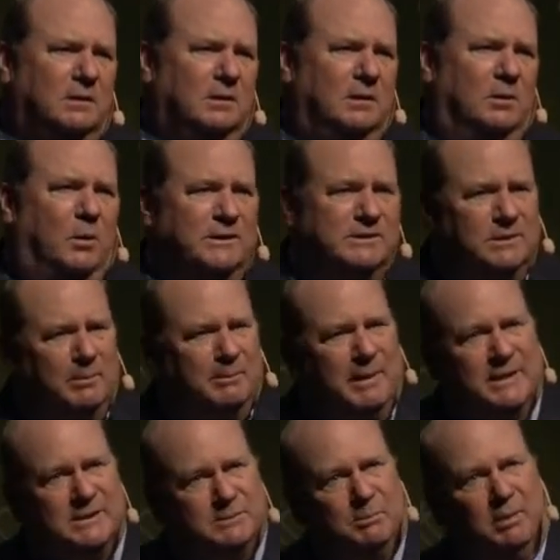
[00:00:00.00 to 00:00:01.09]
What's the
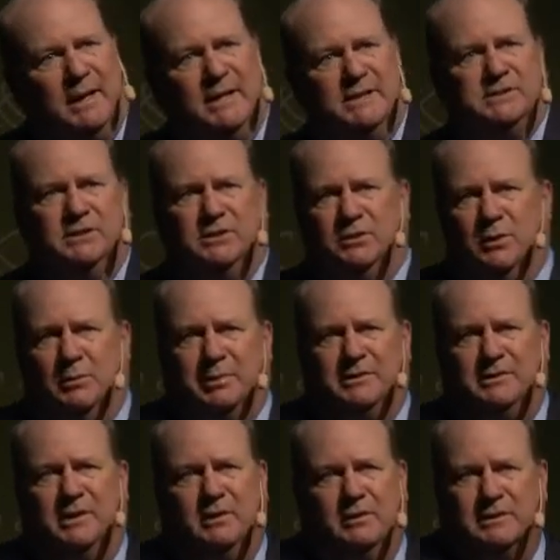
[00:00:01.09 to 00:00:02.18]
best place to do a
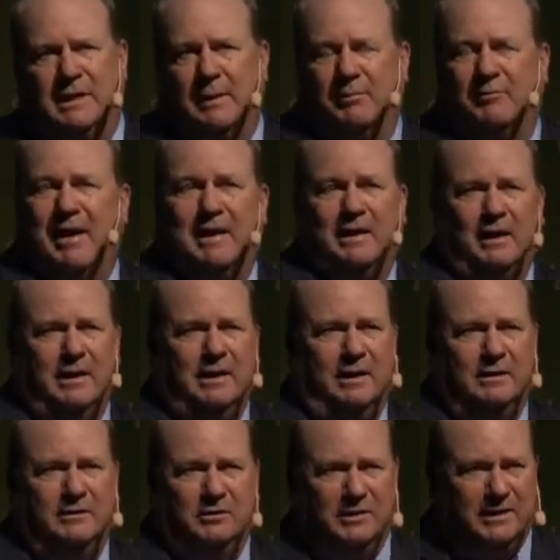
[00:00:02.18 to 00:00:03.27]
particular type of analytic?
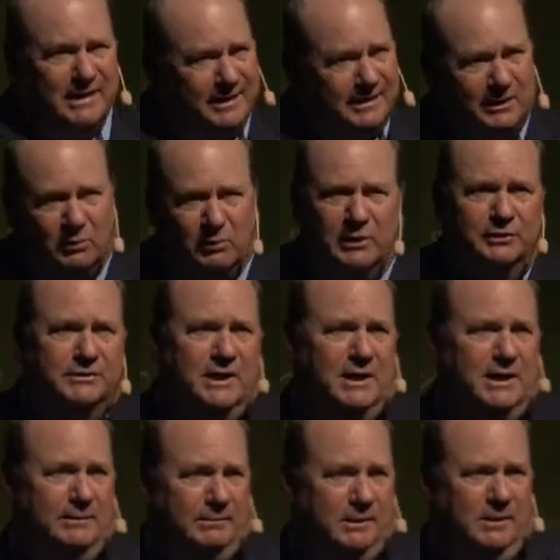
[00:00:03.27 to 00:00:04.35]
Do you need it in real
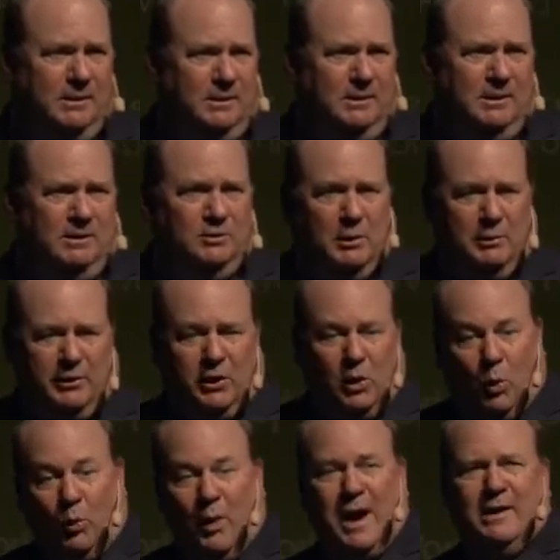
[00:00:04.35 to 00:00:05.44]
time? Do I want to know
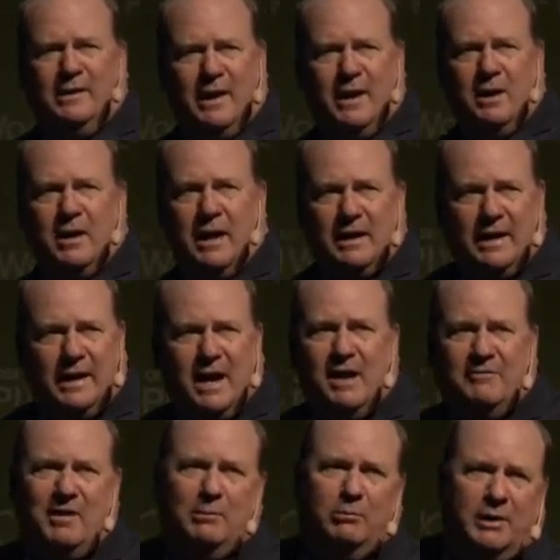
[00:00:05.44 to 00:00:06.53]
right now I got a high
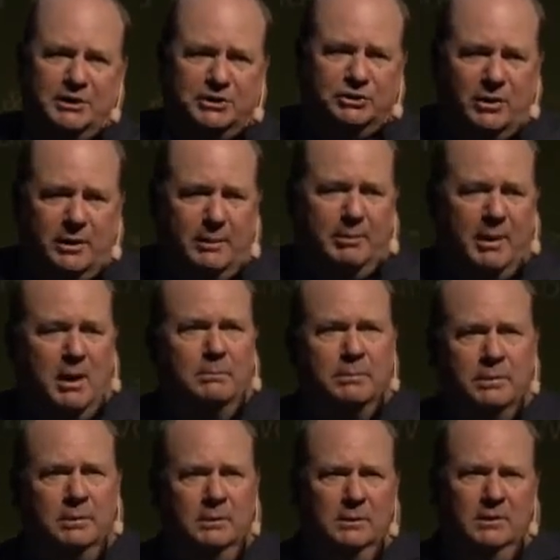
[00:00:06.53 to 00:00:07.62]
vibration on a pump?
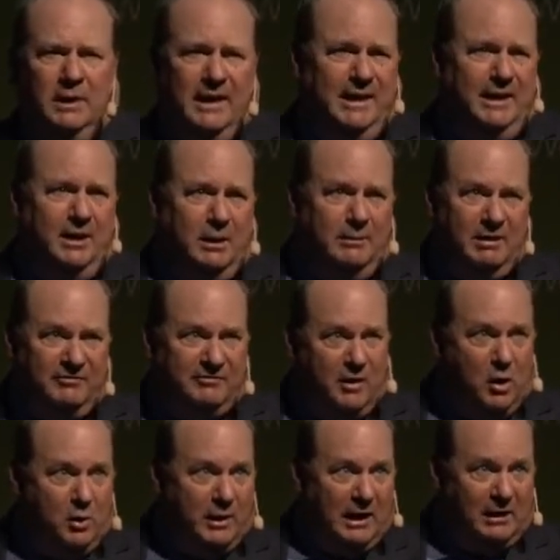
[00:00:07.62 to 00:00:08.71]
I get it on my
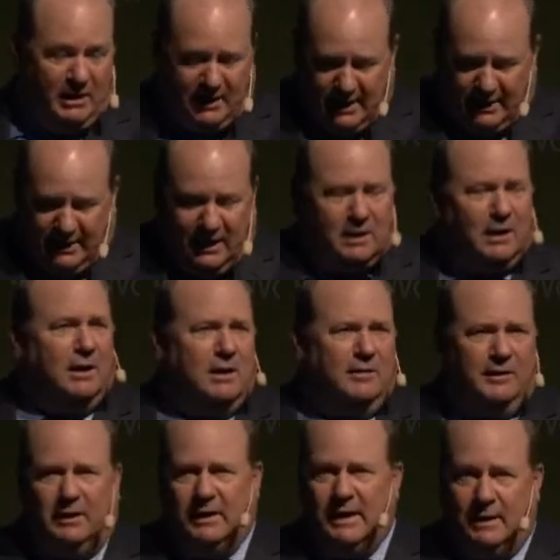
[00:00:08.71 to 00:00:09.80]
phone, I look at it, I click on the
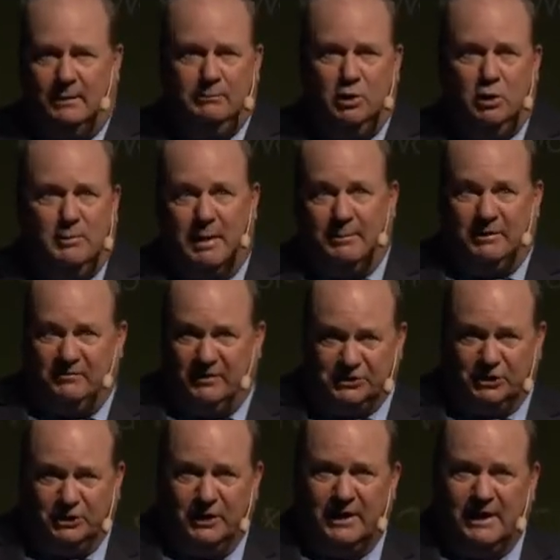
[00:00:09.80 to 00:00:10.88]
link, and boom, I'm in
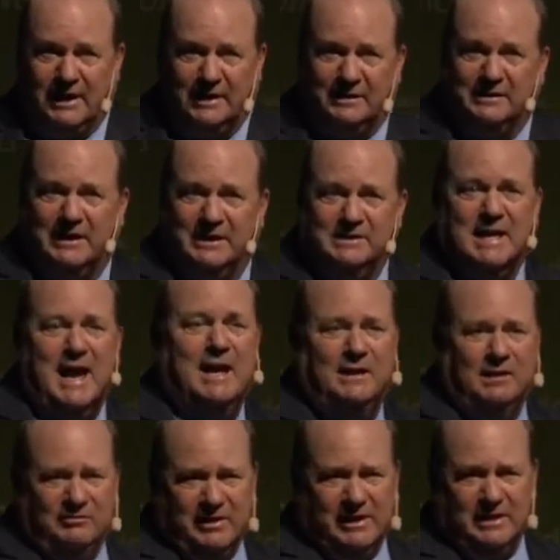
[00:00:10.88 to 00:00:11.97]
vision looking at the exact
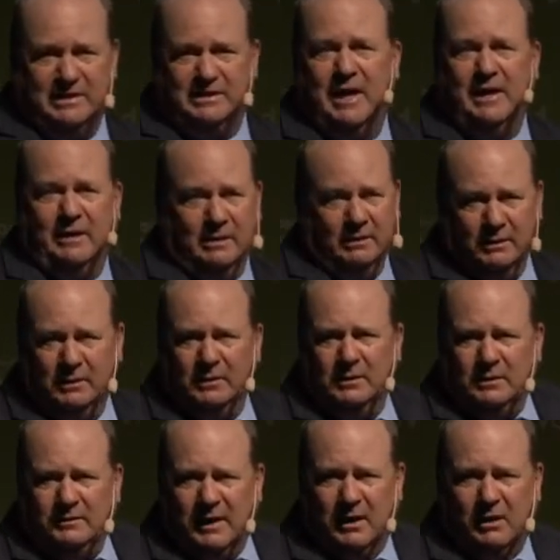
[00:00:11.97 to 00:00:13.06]
event and data
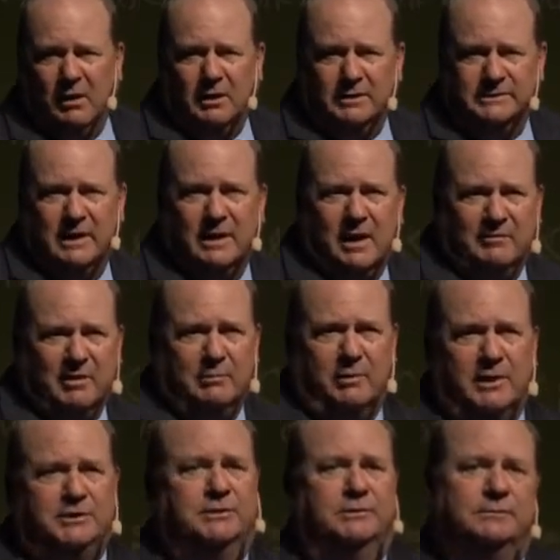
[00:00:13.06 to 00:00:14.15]
that caused that high vibration.